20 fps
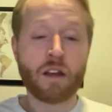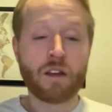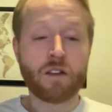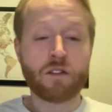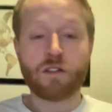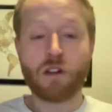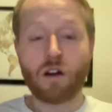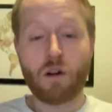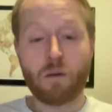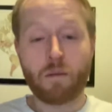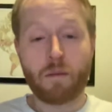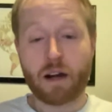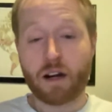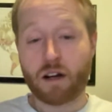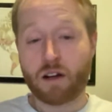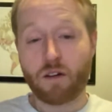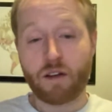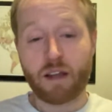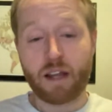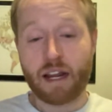So
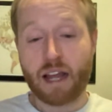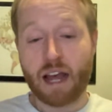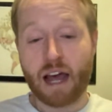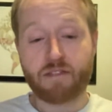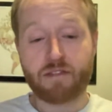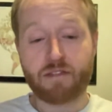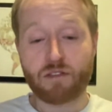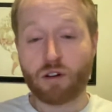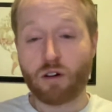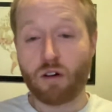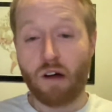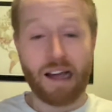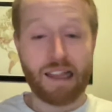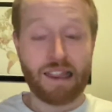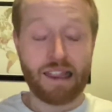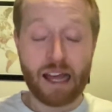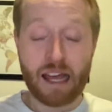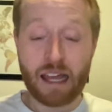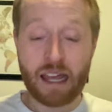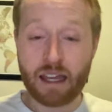Monaco getting a half a goal, I
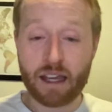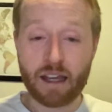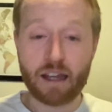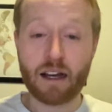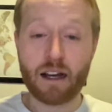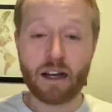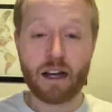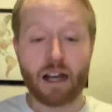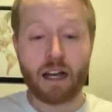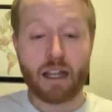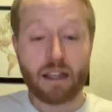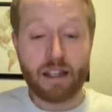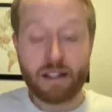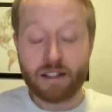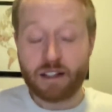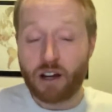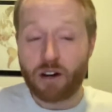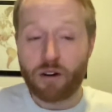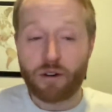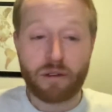like. I lean
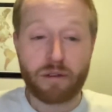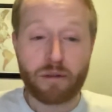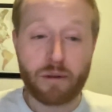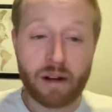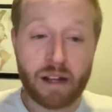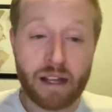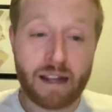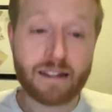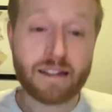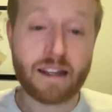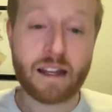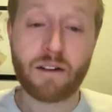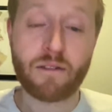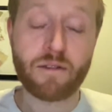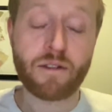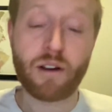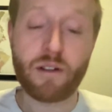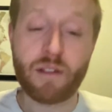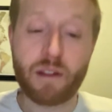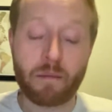to under 3 because I
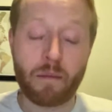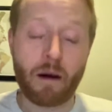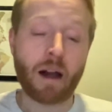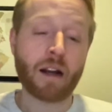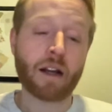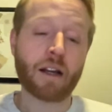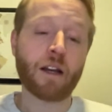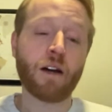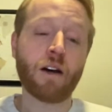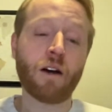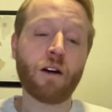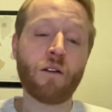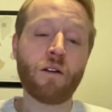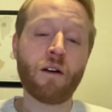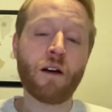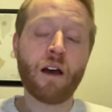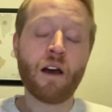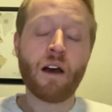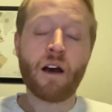don't know that Monaco